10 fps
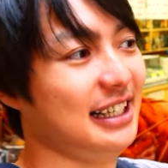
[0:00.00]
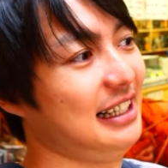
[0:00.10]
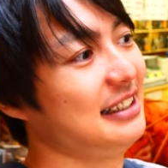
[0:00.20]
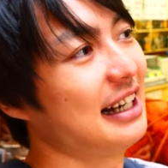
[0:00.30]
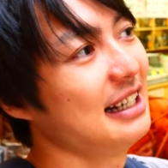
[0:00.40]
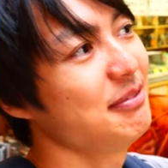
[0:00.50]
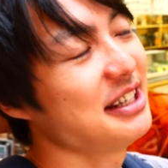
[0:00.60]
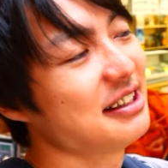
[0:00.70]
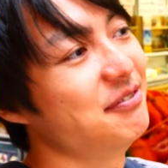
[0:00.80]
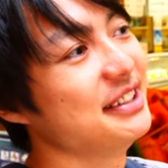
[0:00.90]
and I
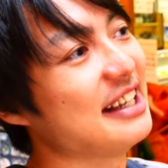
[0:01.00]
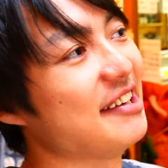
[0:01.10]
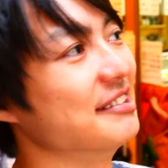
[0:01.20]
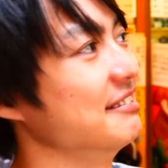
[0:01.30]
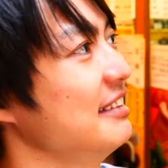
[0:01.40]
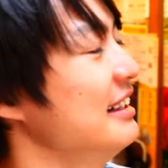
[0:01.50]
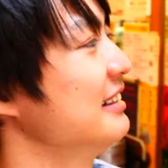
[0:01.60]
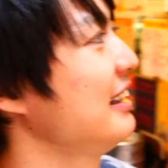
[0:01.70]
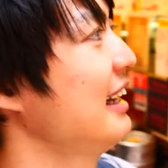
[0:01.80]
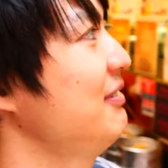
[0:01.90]
made a video.
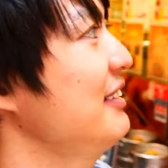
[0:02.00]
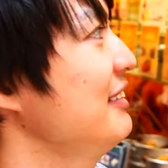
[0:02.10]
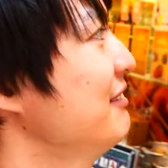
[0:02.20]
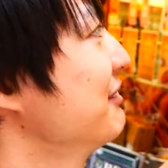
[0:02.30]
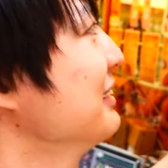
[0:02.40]
They have a